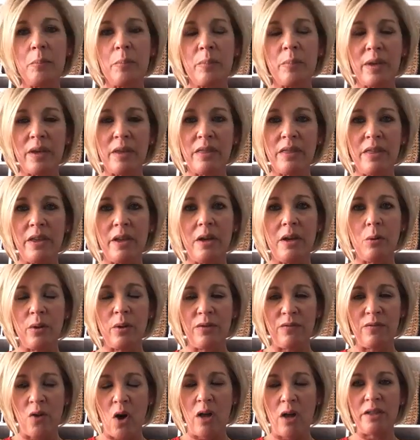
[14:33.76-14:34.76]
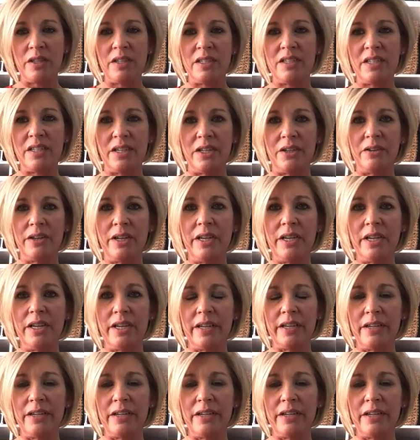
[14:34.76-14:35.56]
the big thing with volunteering